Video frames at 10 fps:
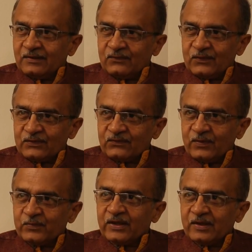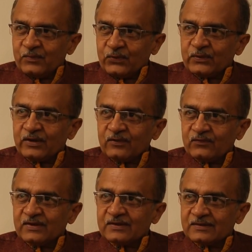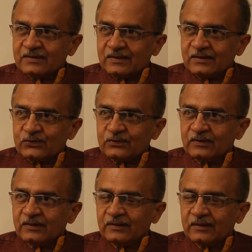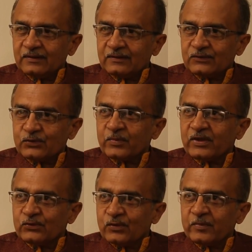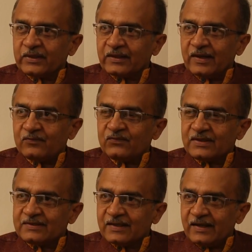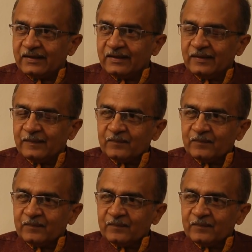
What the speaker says: was from the computer of this Shubhendu Amitabh, which said,